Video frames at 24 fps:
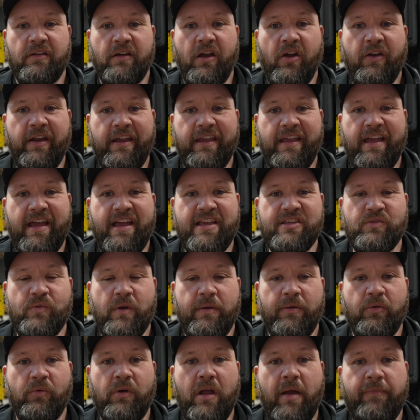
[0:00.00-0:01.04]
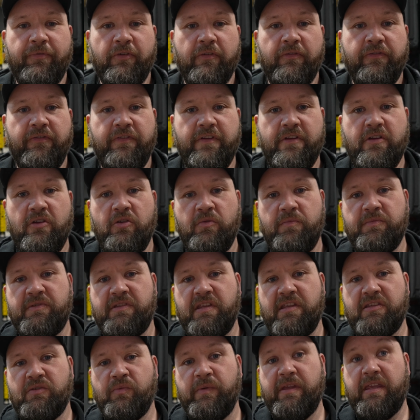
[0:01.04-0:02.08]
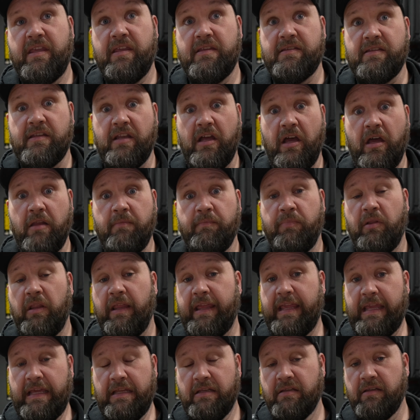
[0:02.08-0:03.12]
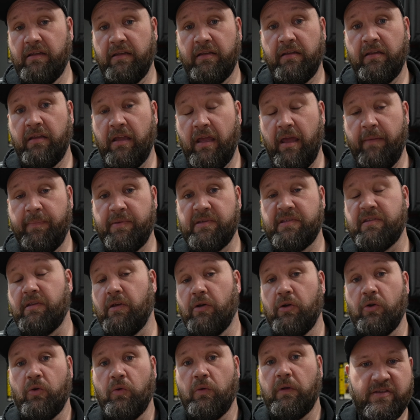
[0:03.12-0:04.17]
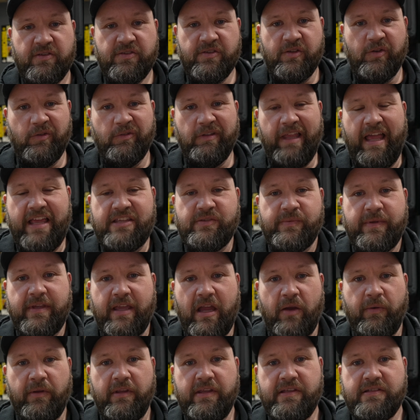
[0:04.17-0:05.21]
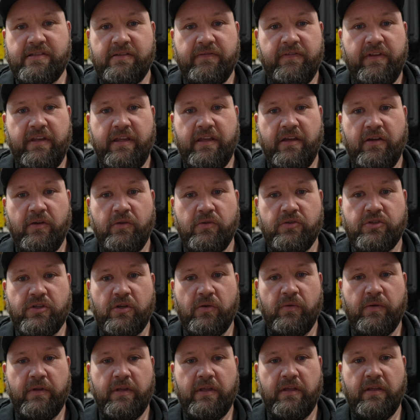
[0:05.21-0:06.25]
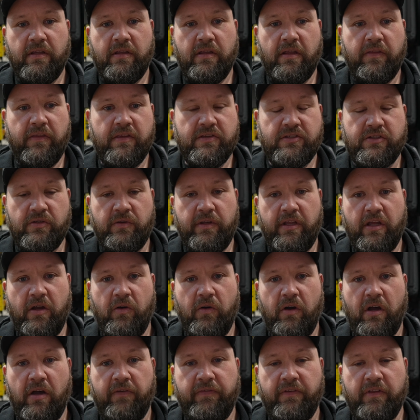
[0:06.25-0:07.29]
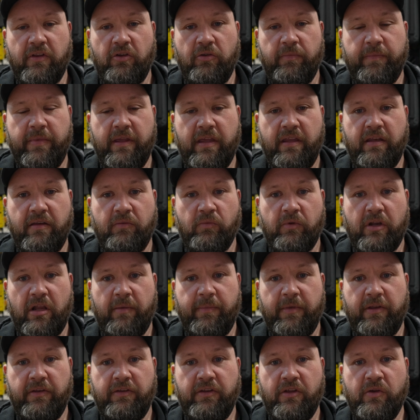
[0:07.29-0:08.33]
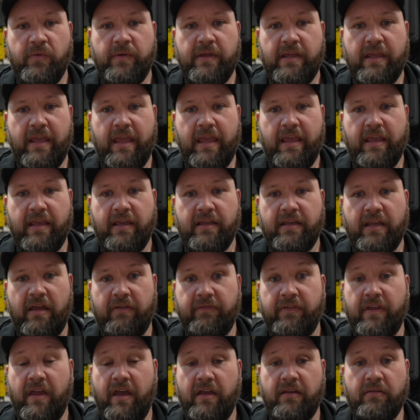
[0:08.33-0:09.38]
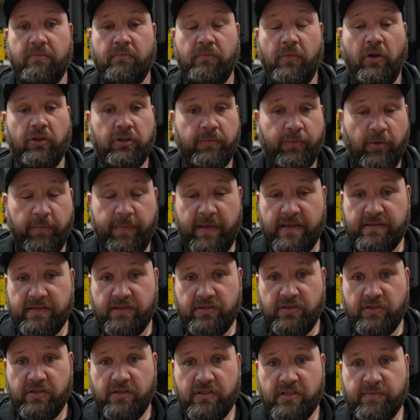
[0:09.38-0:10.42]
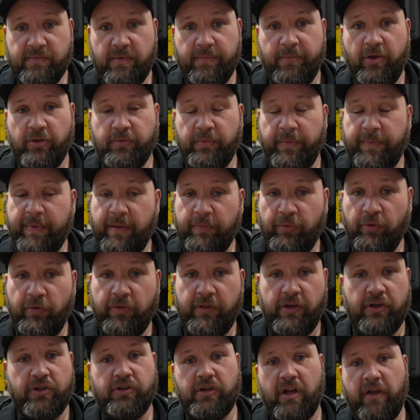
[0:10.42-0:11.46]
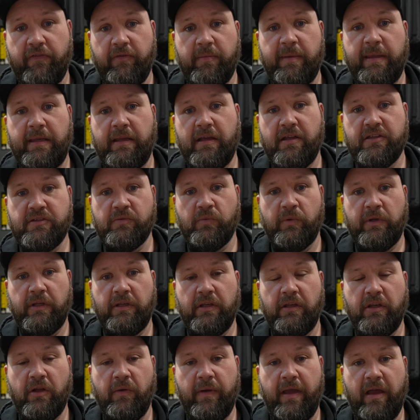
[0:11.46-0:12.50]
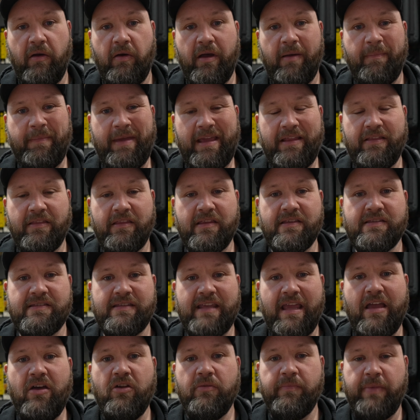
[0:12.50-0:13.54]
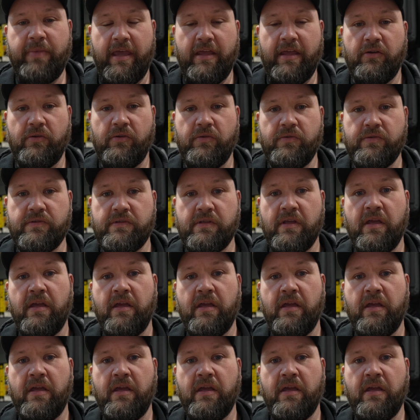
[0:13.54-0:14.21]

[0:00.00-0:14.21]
All right, guys, welcome to Rockford Films. This week is an unplanned episode. So last week I released a video showing the studio off a little bit and what I've been doing, and I've gotten multiple messages by multiple people that are driving me nuts wanting to know how I made the sound panels